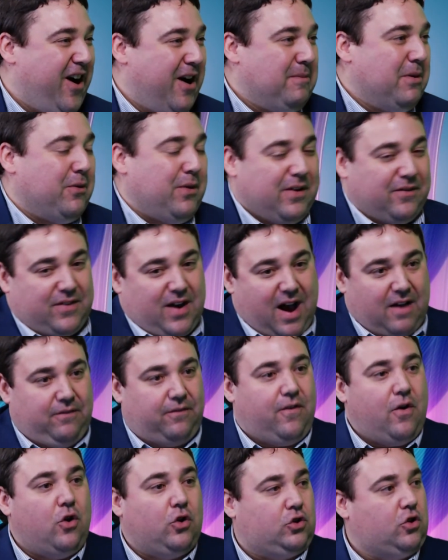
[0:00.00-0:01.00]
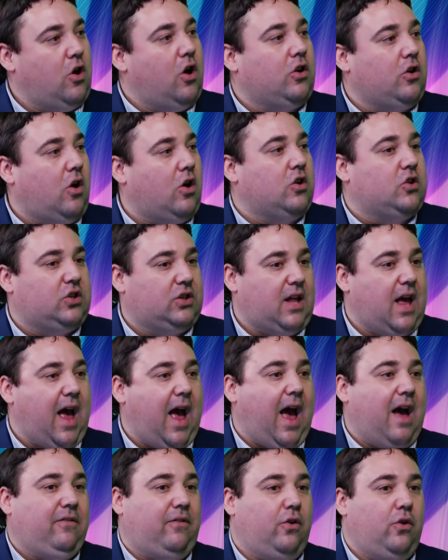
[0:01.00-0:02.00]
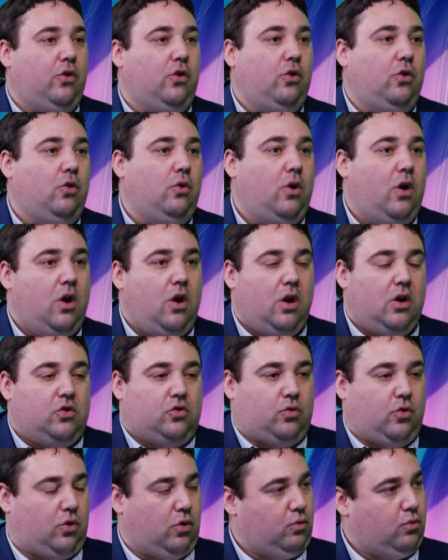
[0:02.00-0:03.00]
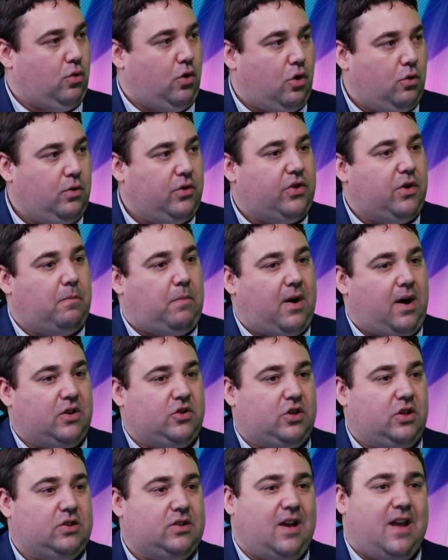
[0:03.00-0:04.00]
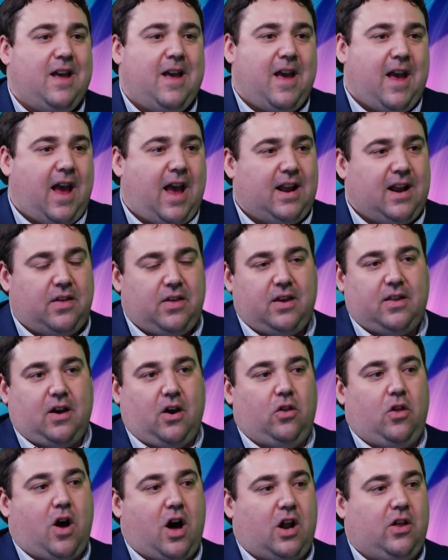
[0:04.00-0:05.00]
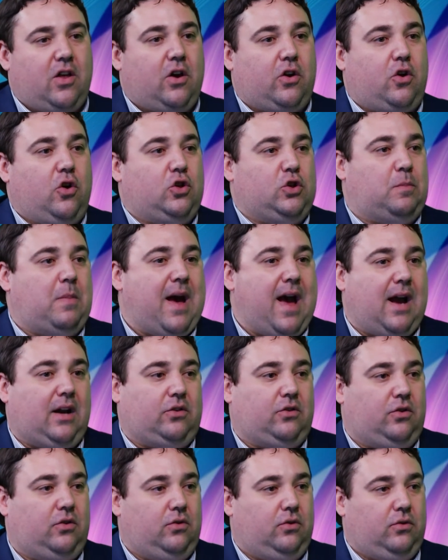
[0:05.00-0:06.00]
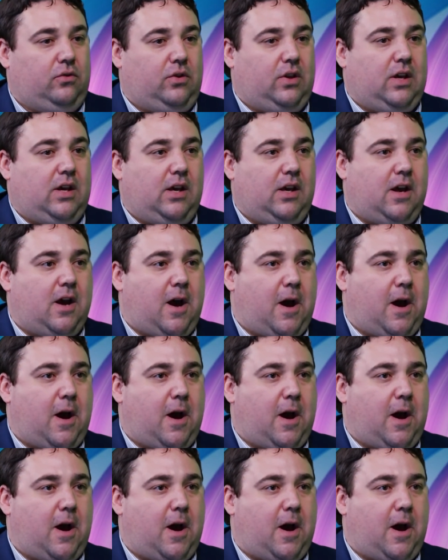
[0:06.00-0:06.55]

We've got folks on our staff who sort of roll with the punches. And I think a lot of that goes back to the